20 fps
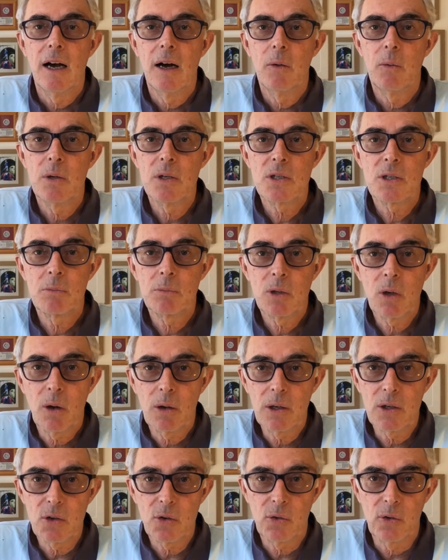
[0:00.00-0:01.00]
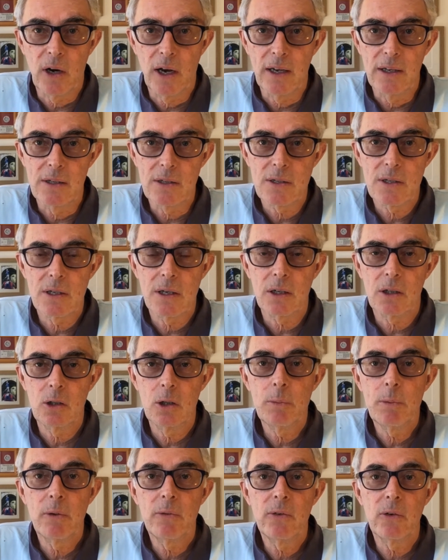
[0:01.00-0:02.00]
with some college friends, a
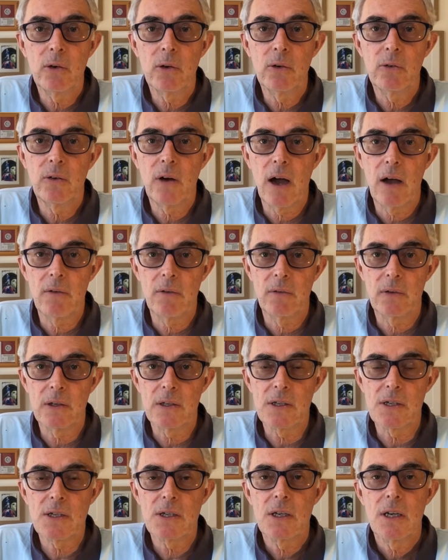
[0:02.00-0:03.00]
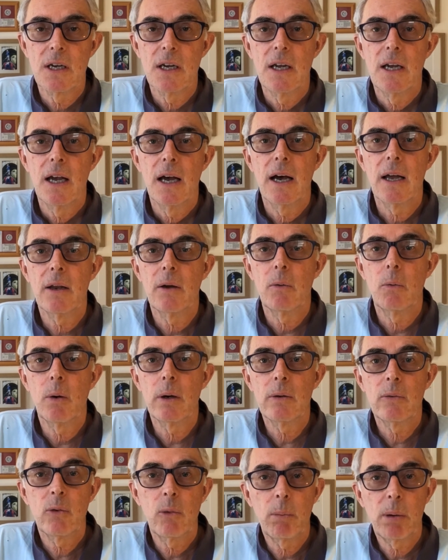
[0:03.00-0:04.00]
group of 4 or 5 of us, at a
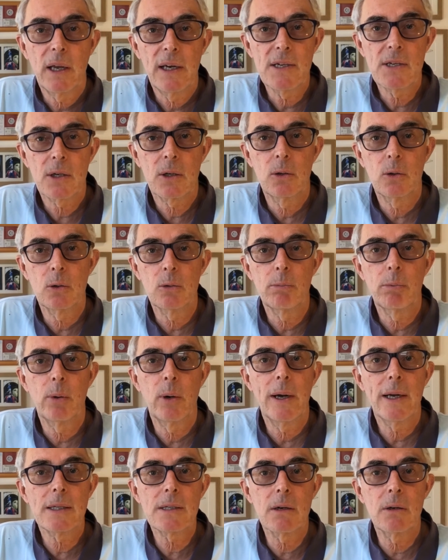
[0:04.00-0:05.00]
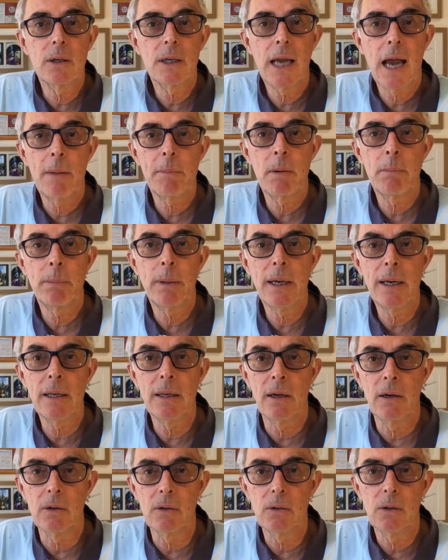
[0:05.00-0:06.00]
wonderful place called Puerto
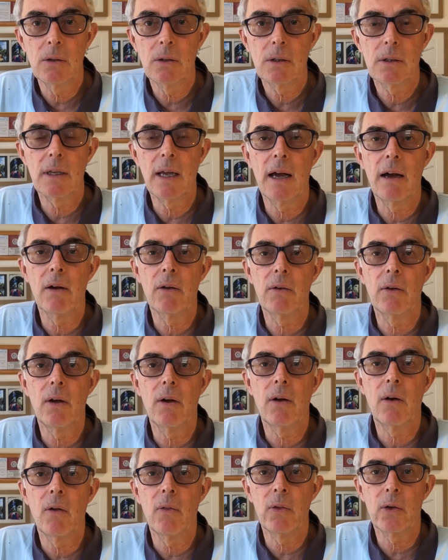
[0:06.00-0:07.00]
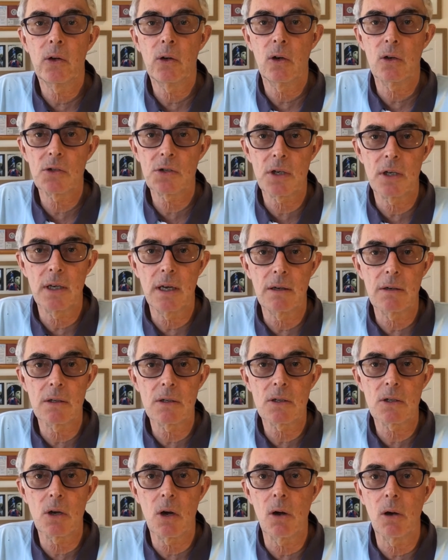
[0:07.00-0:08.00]
Cabapino down on the Costa del
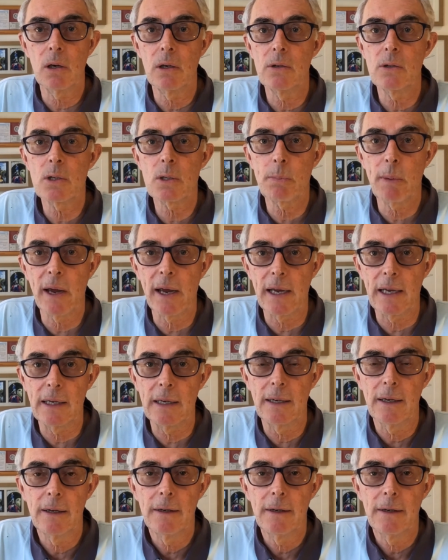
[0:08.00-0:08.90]
Sol in Spain.